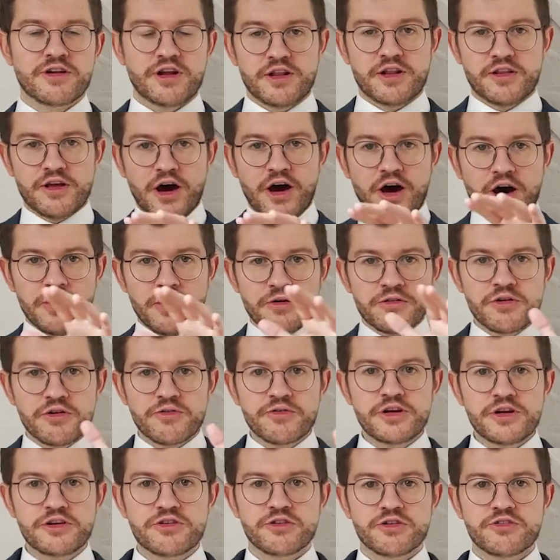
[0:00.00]
in the outer
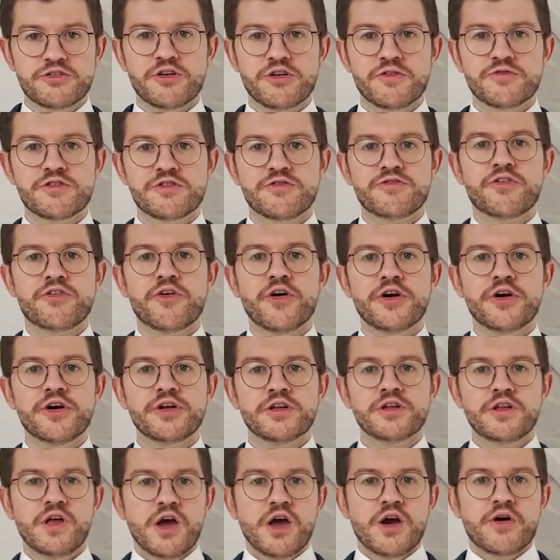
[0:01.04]
regions of the
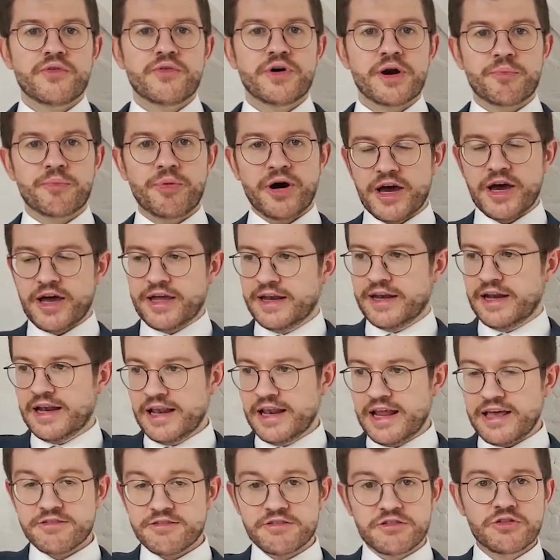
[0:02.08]
foil, whereby
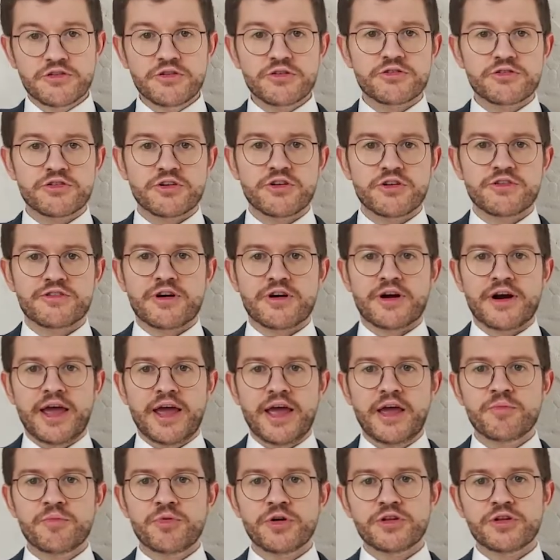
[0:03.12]
less neutrons are
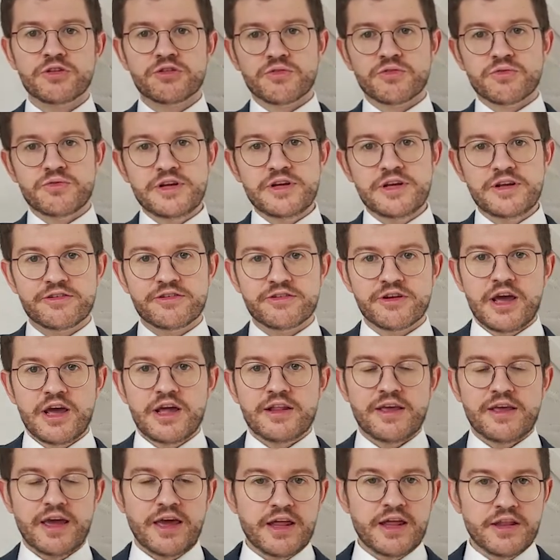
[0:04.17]
able to reach
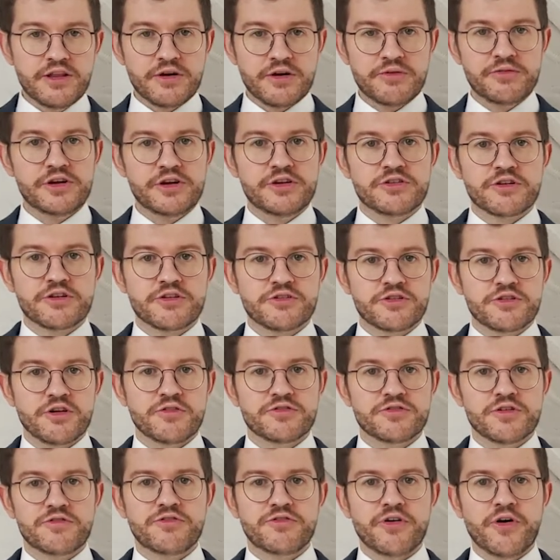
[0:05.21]
the inner regions of
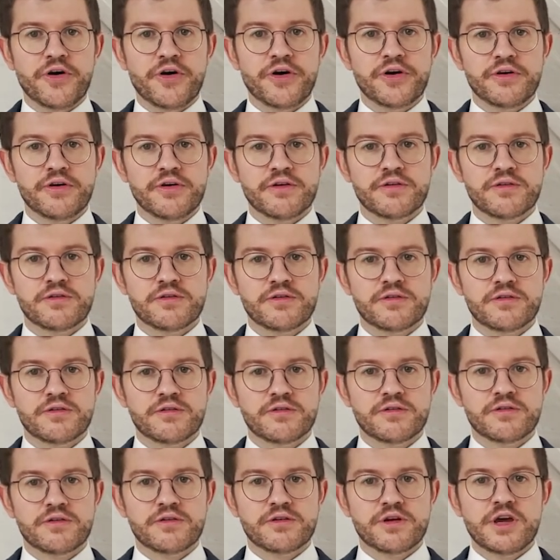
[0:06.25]
the foil.
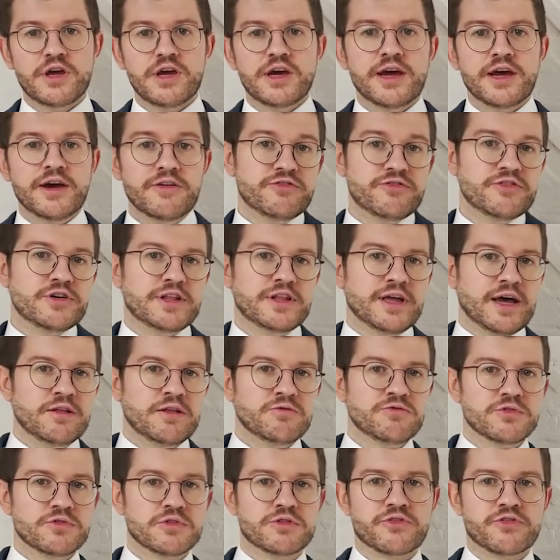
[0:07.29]
If we
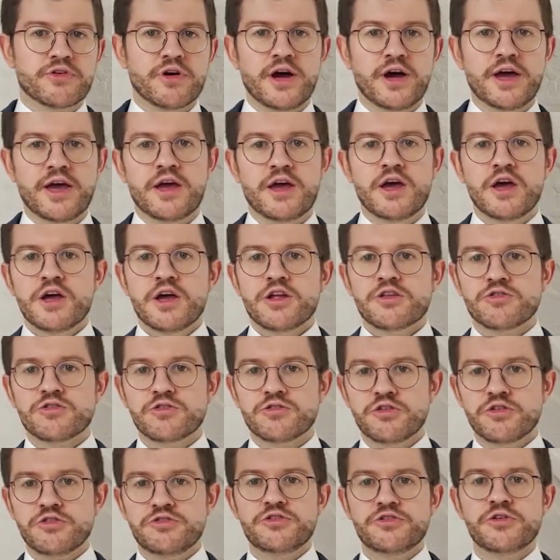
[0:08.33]
then would try to
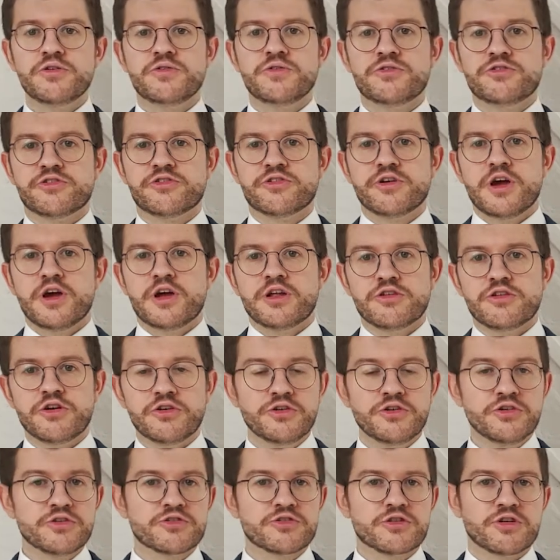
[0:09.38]
deduce the
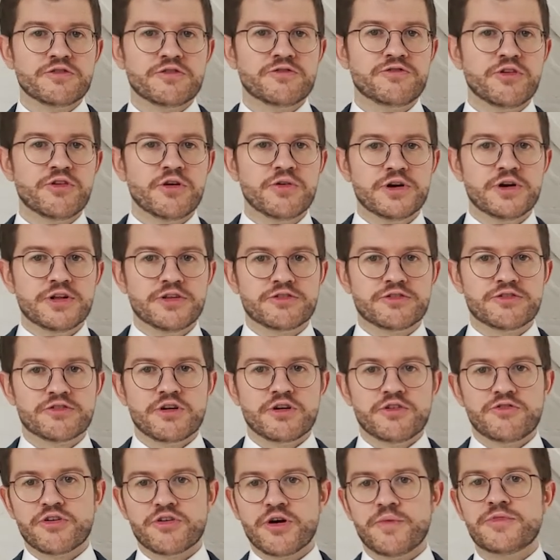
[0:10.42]
neutron
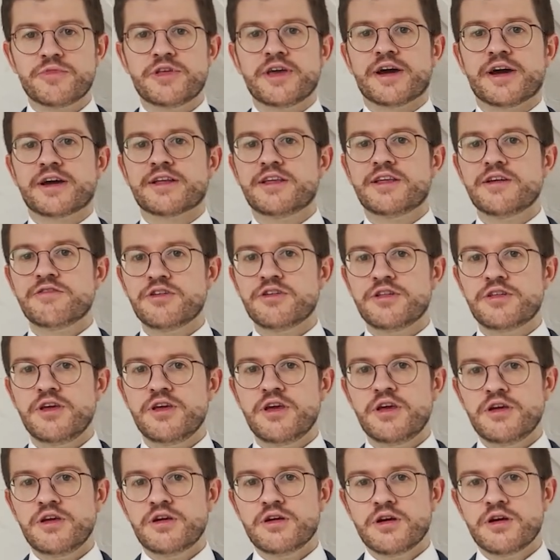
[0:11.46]
fluence from the
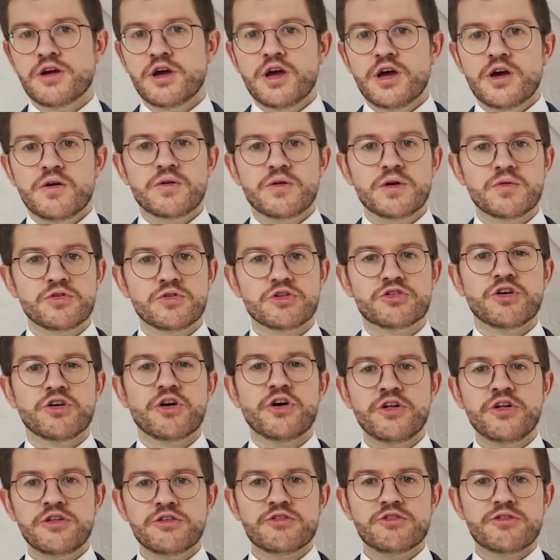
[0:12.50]
activity, we would
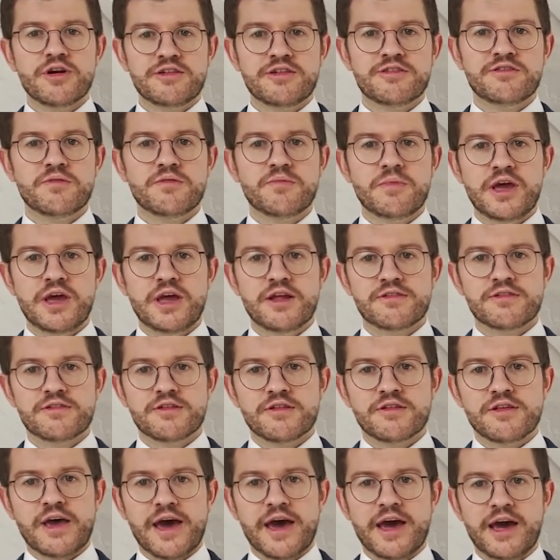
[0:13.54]
underestimate
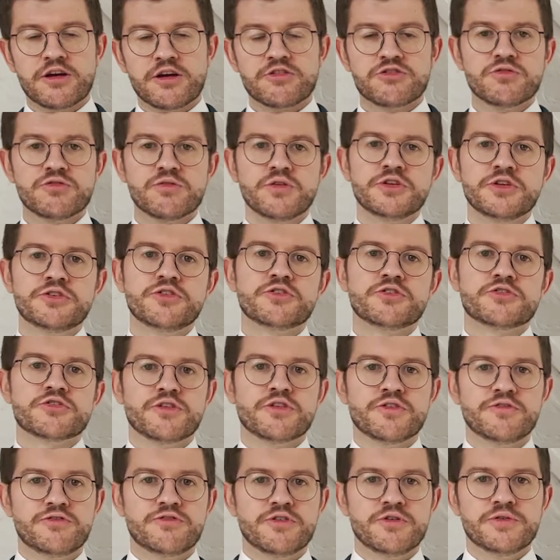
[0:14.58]
the actual
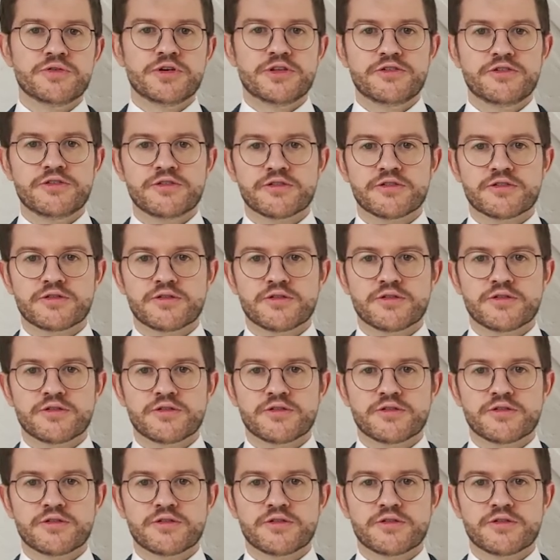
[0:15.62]
neutron fluence.